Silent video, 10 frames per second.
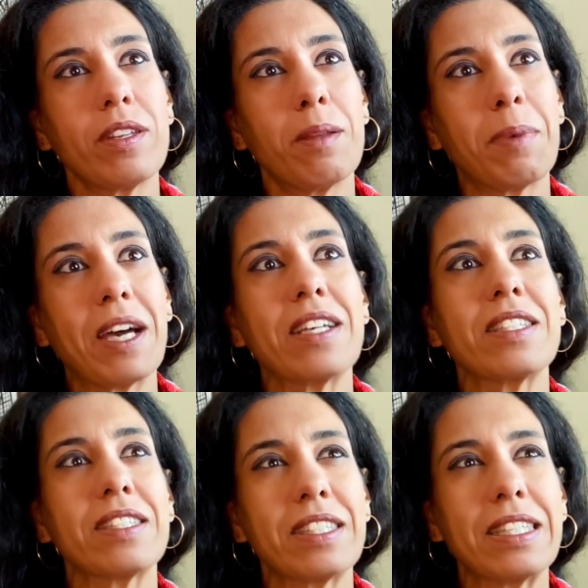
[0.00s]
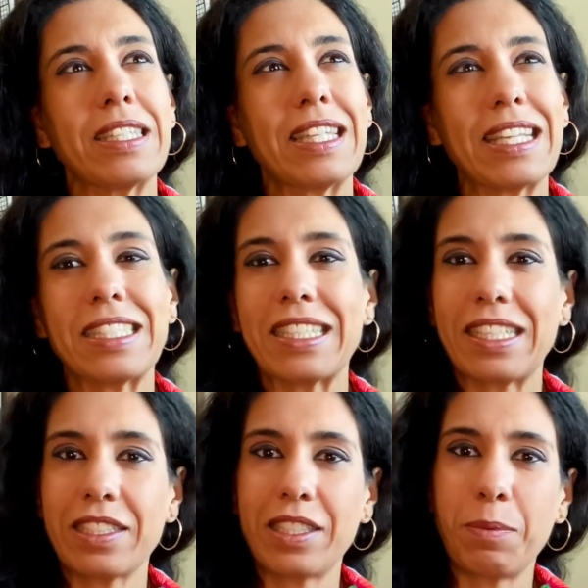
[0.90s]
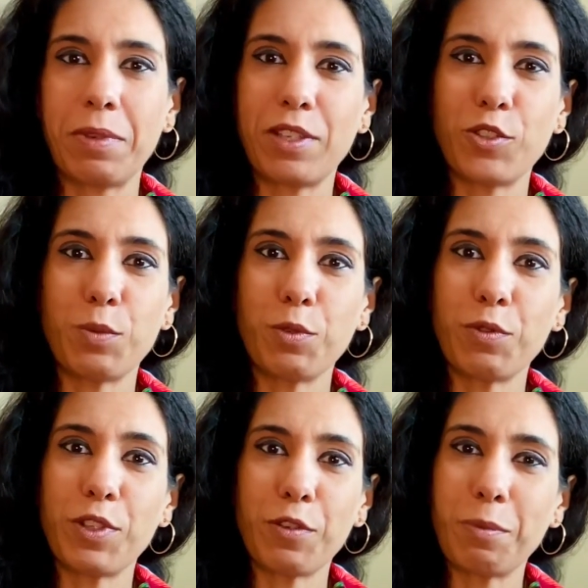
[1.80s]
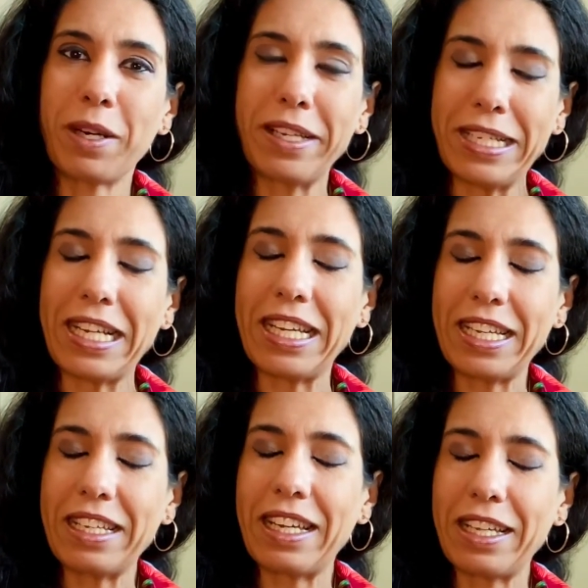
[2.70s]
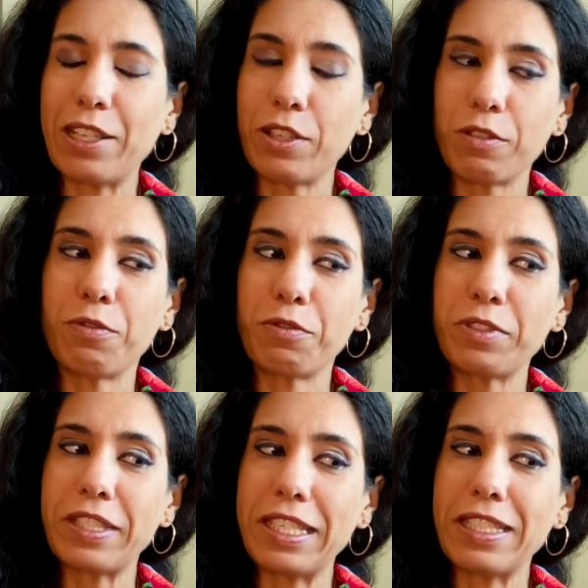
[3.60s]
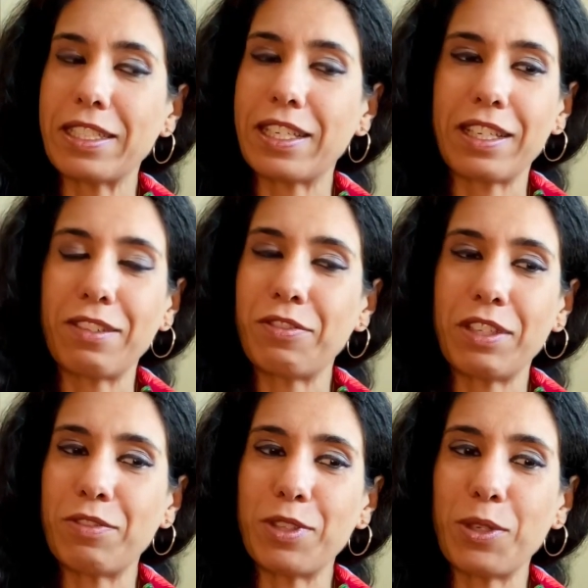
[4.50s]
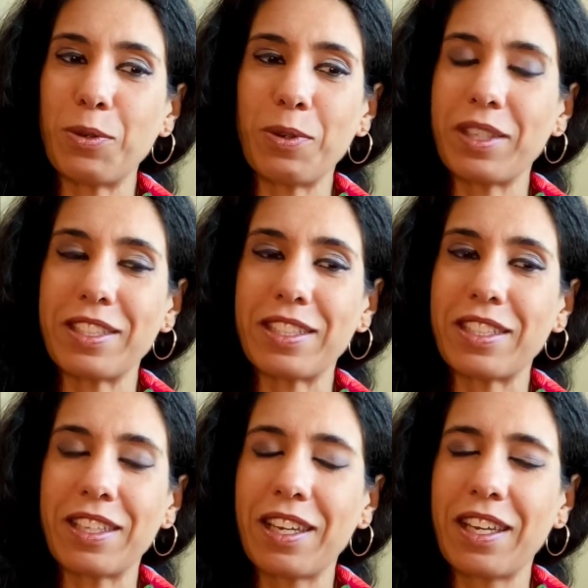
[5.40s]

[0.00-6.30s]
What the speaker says: in the past, that's a guilty pleasure movie of mine. I love Staying Alive, even though it's,